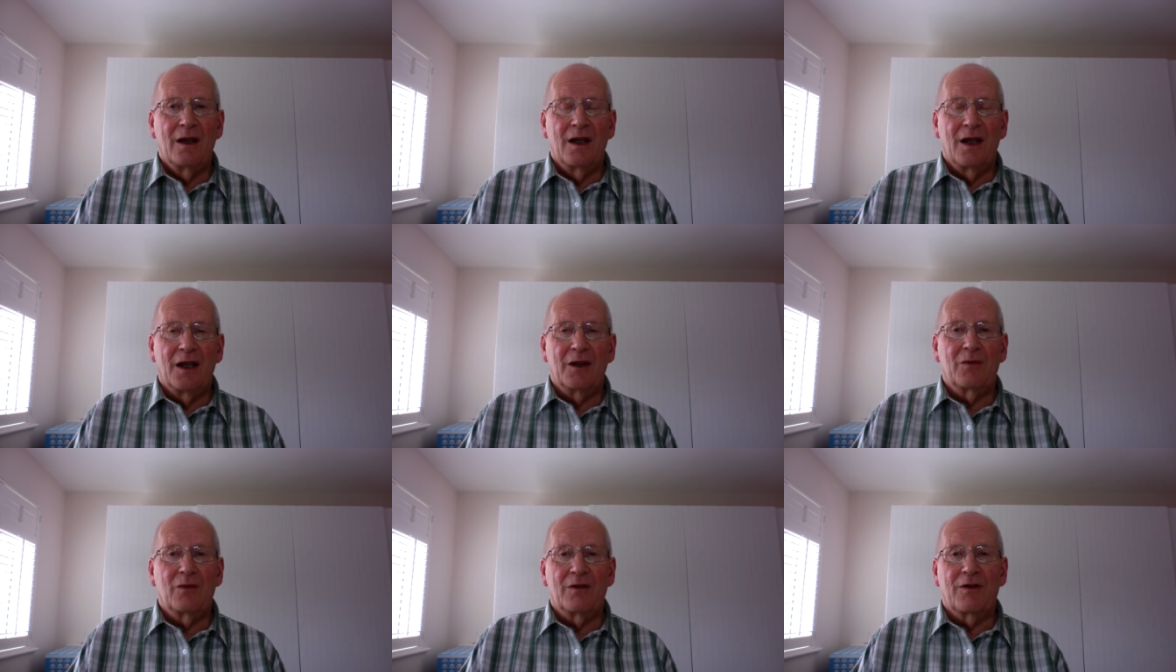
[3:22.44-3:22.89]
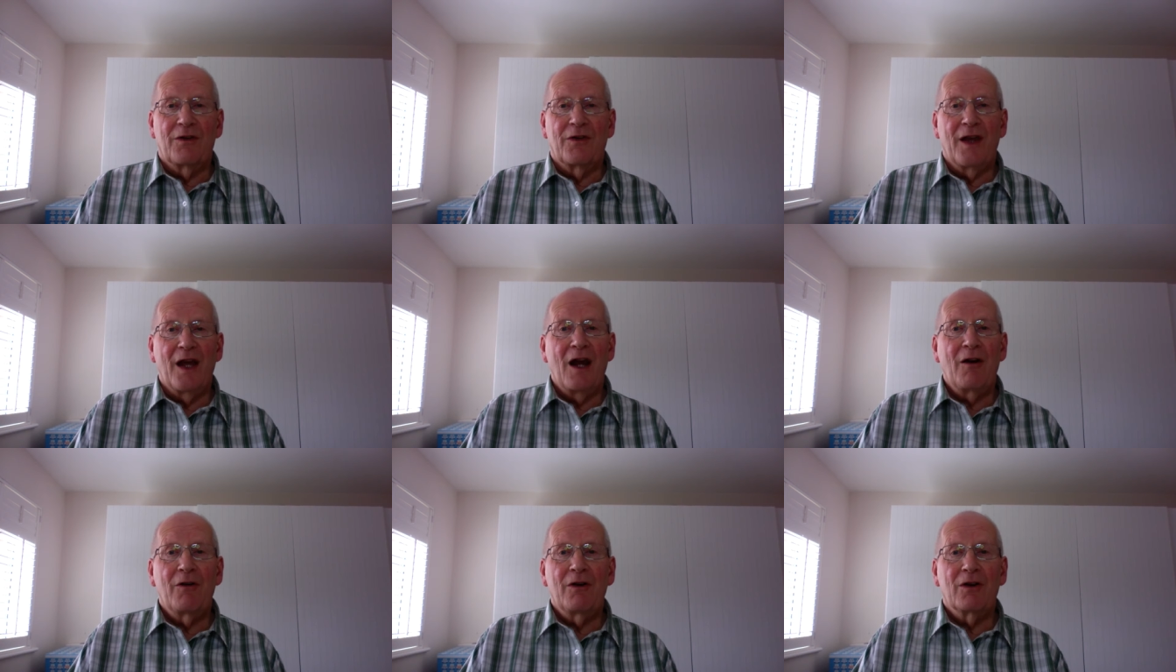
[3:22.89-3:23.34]
It was
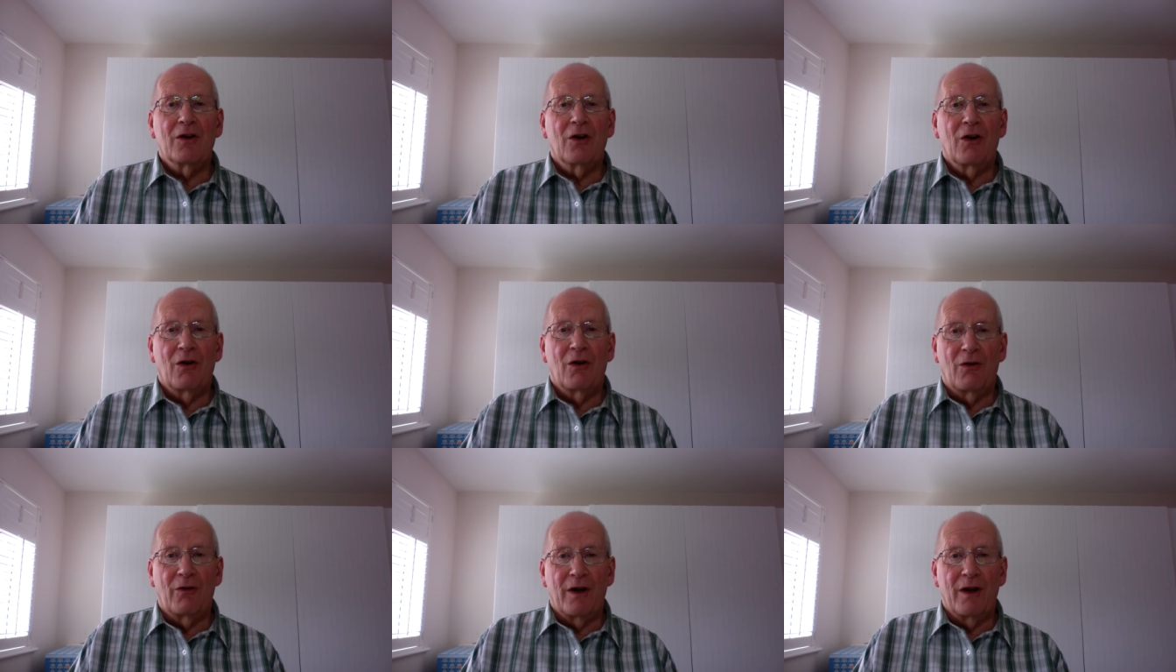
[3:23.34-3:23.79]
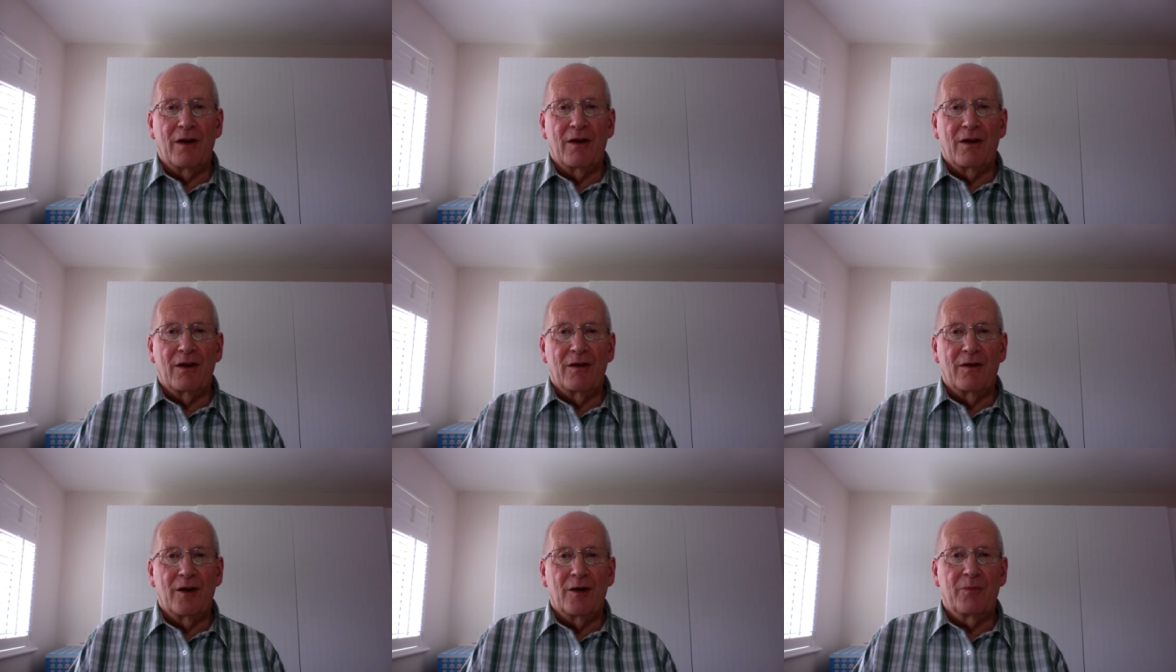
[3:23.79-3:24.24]
there in Corinth
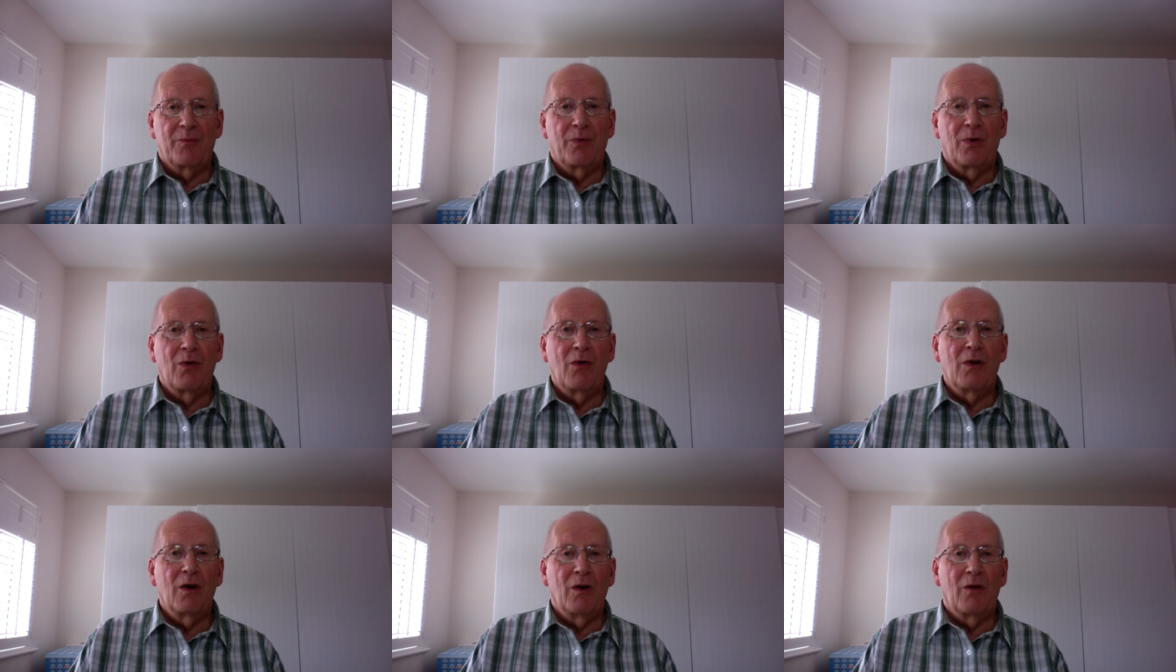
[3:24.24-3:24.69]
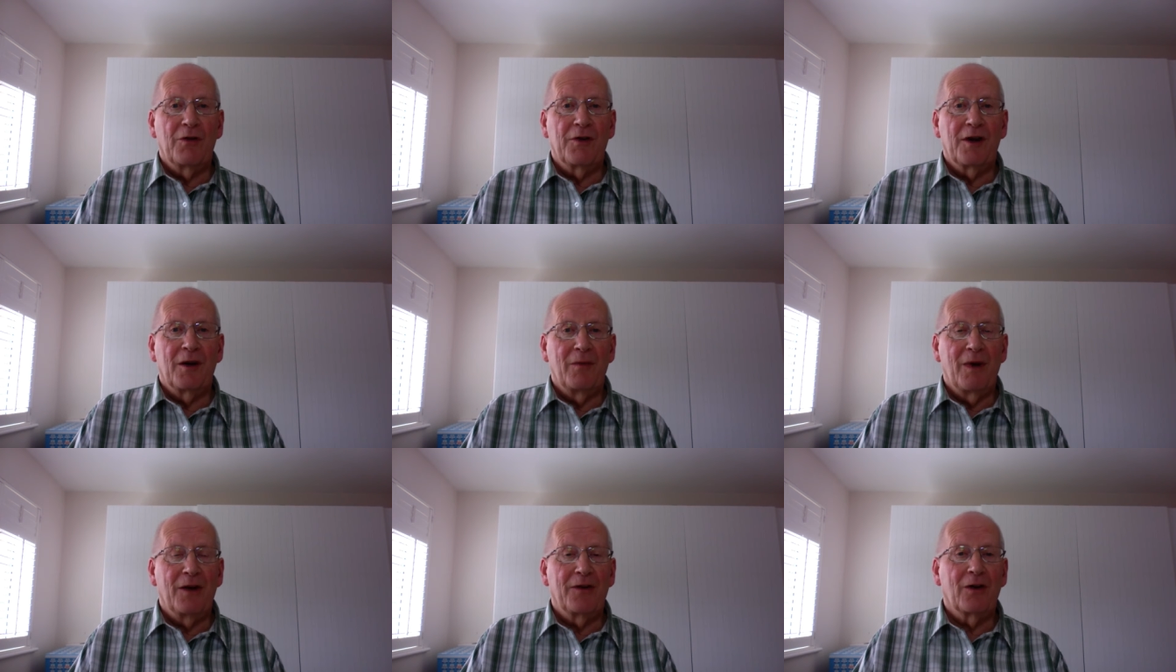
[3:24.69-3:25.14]
that Paul
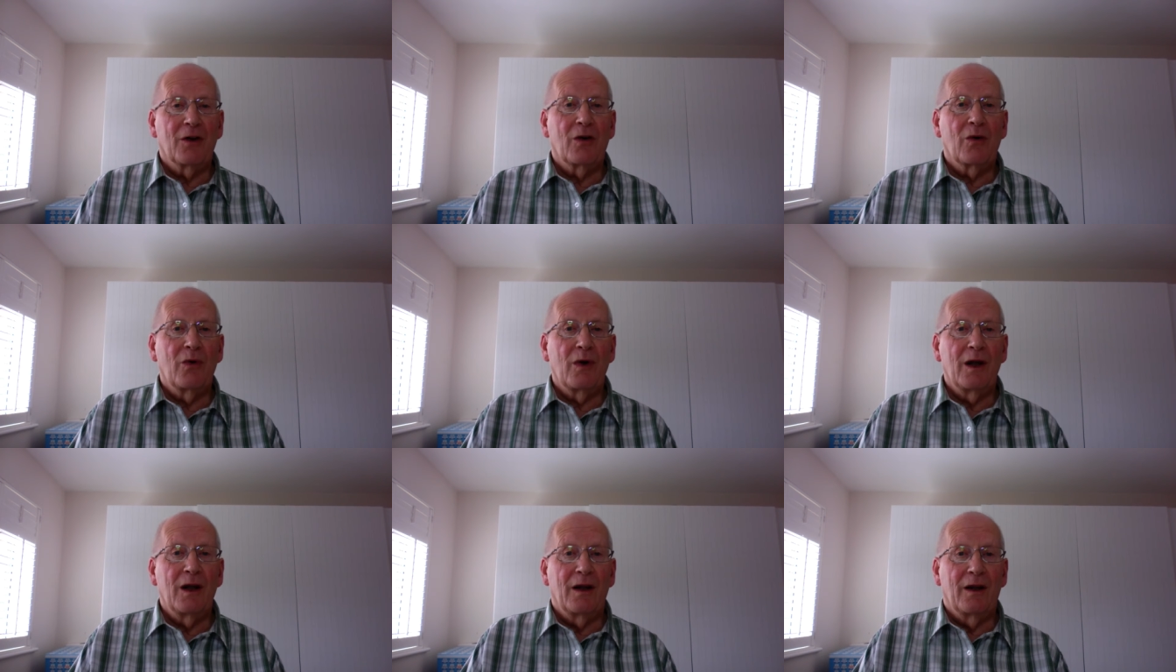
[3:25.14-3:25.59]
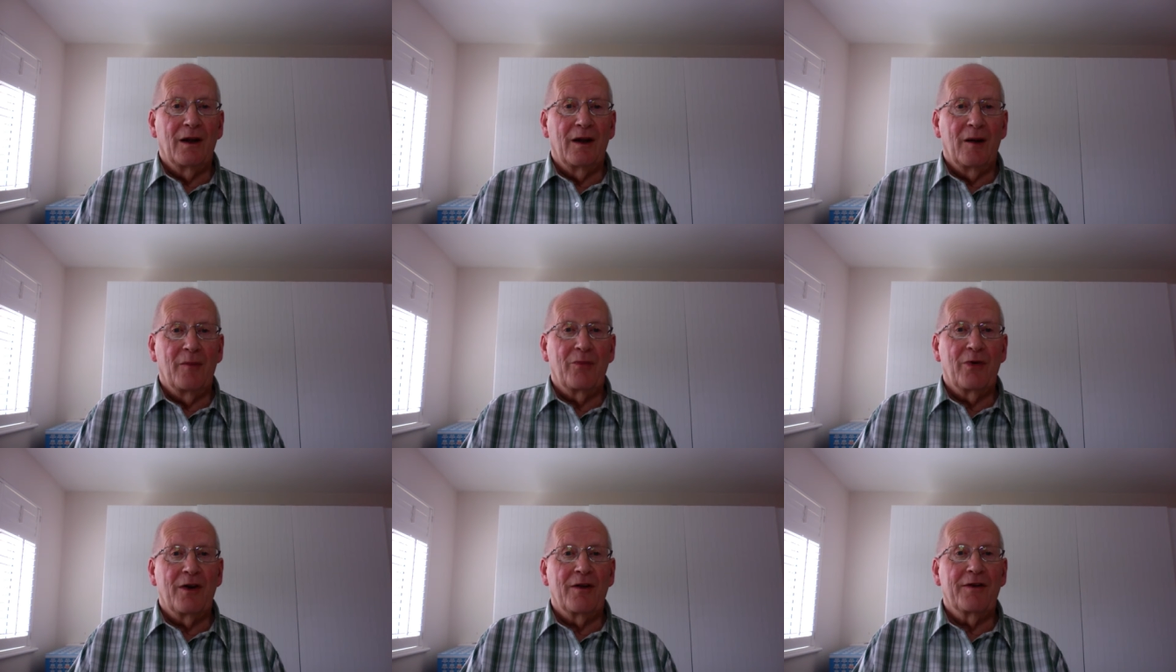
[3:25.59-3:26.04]
also met Aquila
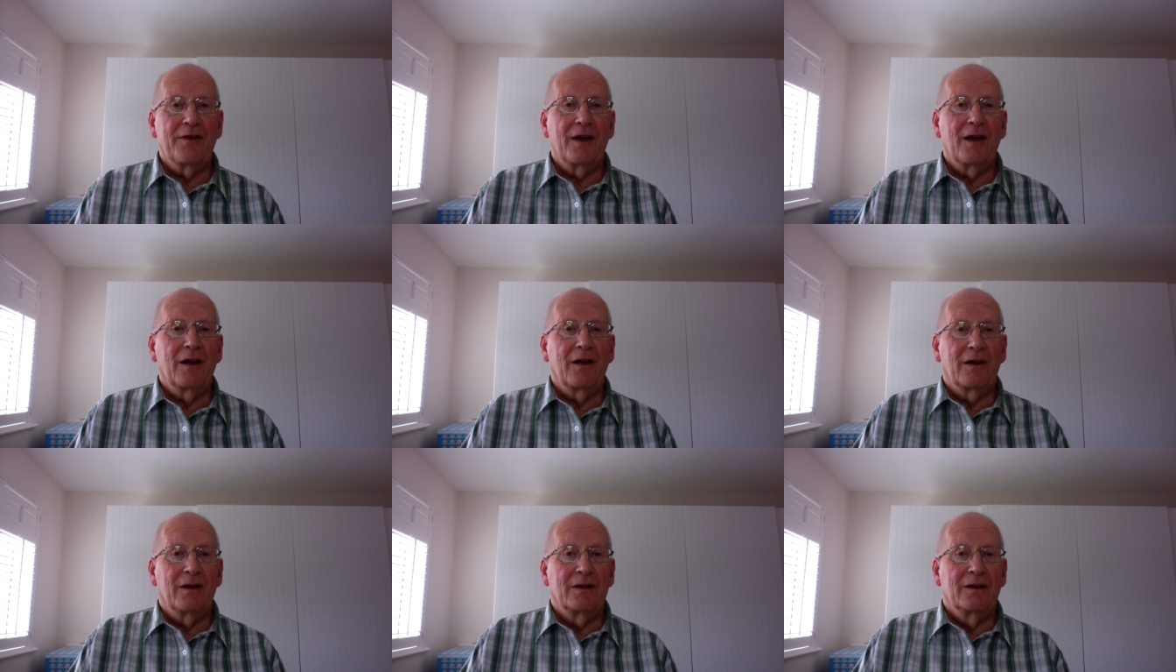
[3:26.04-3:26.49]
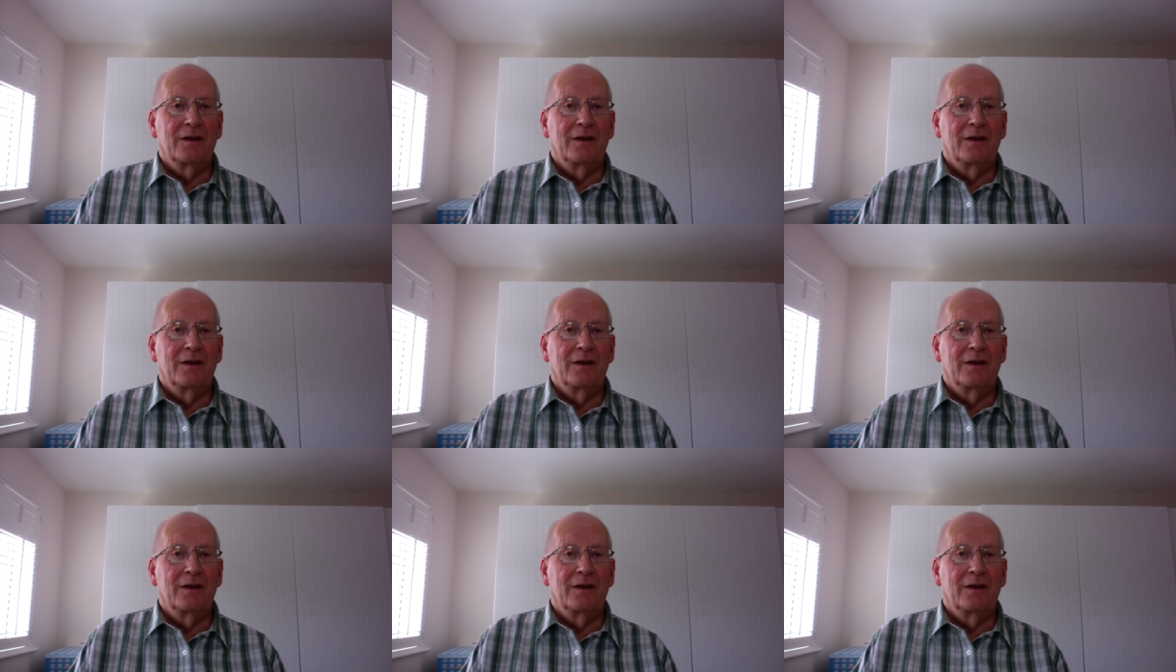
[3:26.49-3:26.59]
and Priscilla,